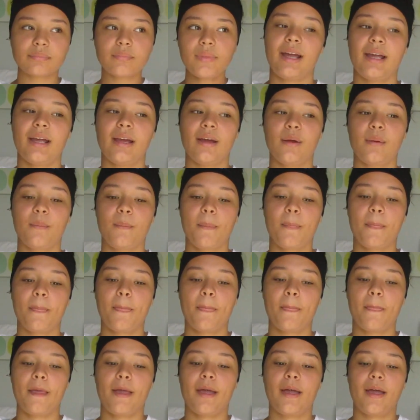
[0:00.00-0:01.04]
I
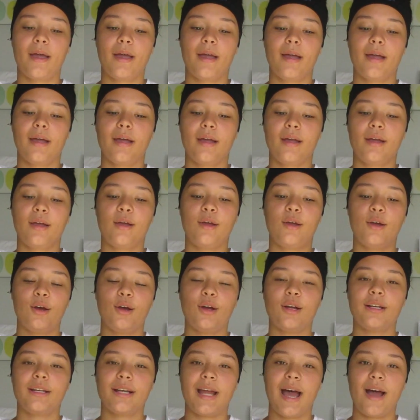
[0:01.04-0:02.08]

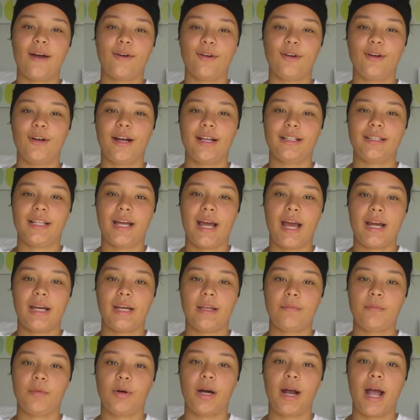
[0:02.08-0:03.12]
could not regret that
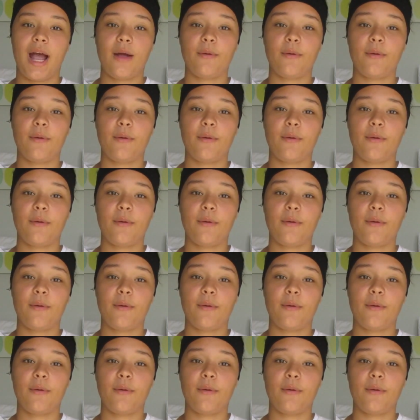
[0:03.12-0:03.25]
anymore.